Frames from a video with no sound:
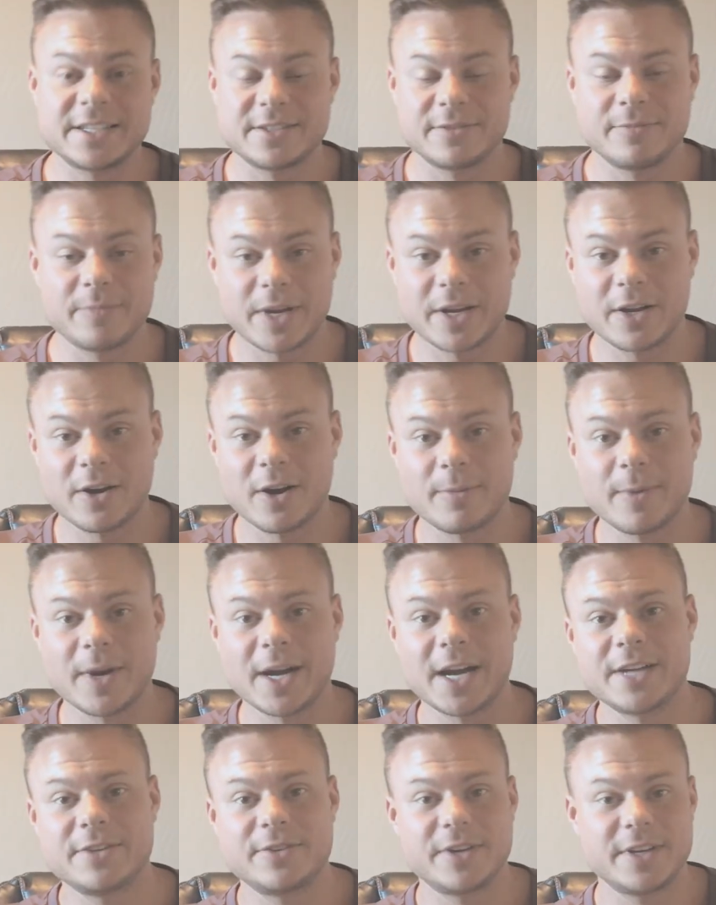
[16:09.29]
of my
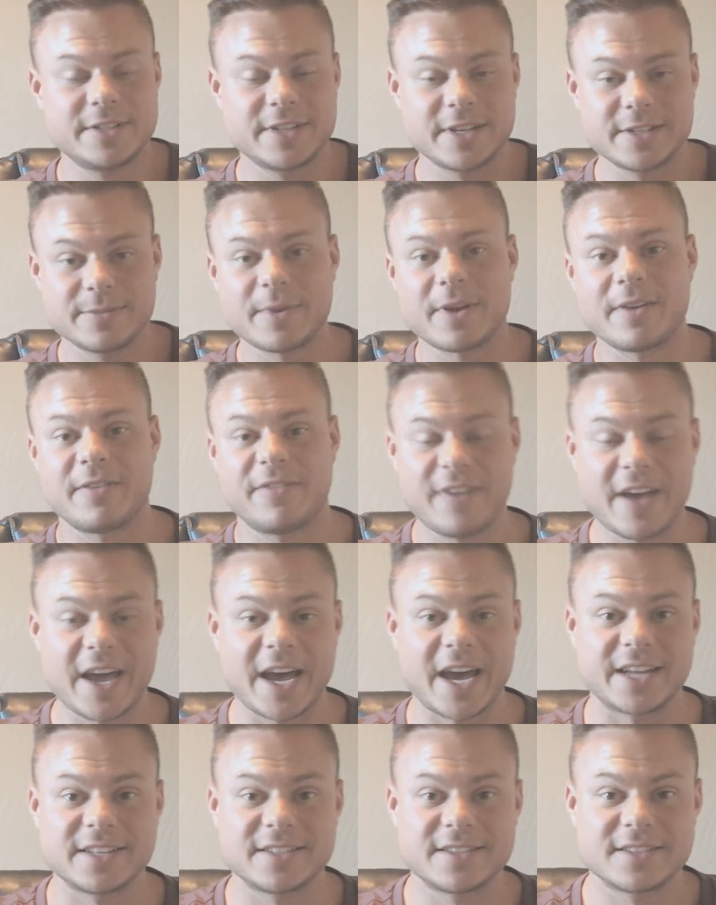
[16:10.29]
carbohydrates as my
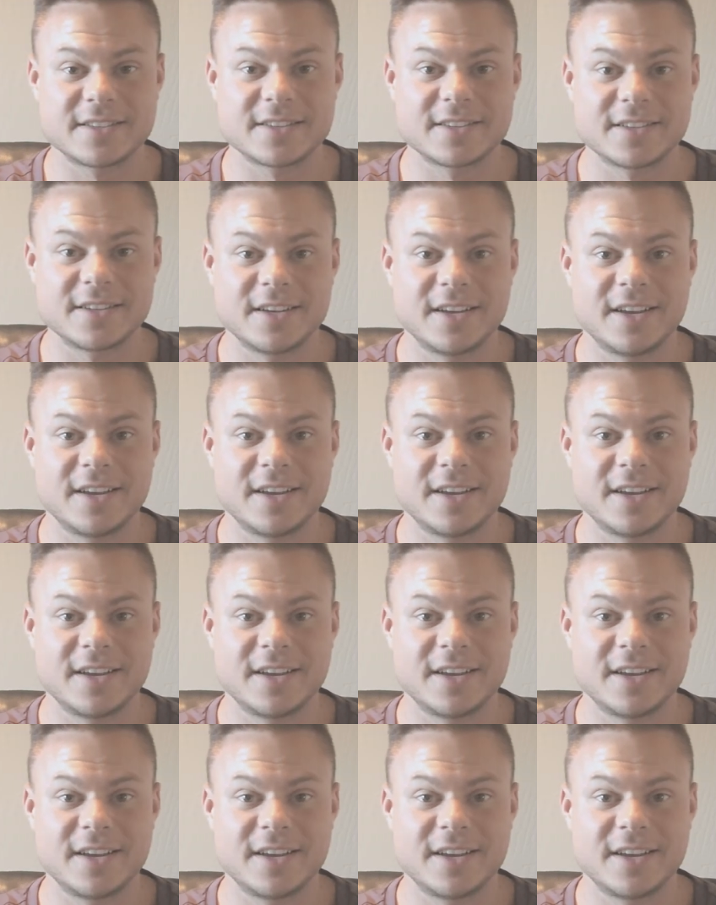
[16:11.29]
fats,